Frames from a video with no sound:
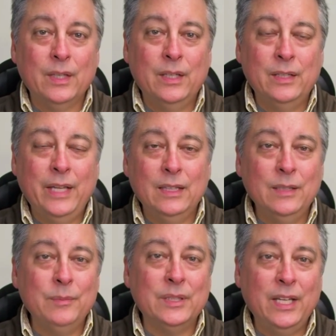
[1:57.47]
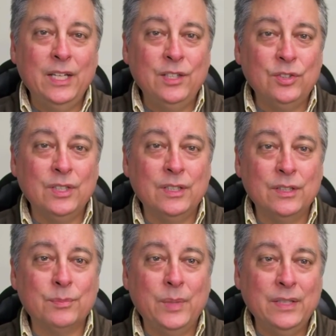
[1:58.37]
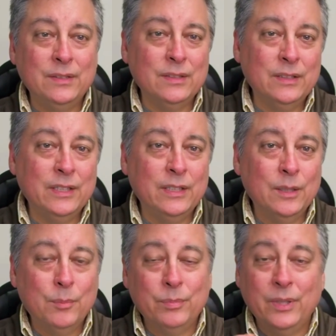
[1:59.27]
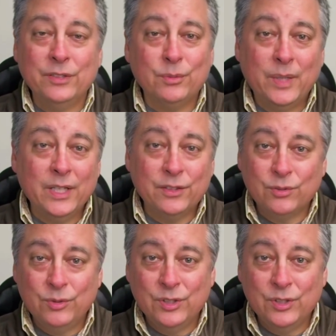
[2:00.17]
And that limitation is basically plus or minus three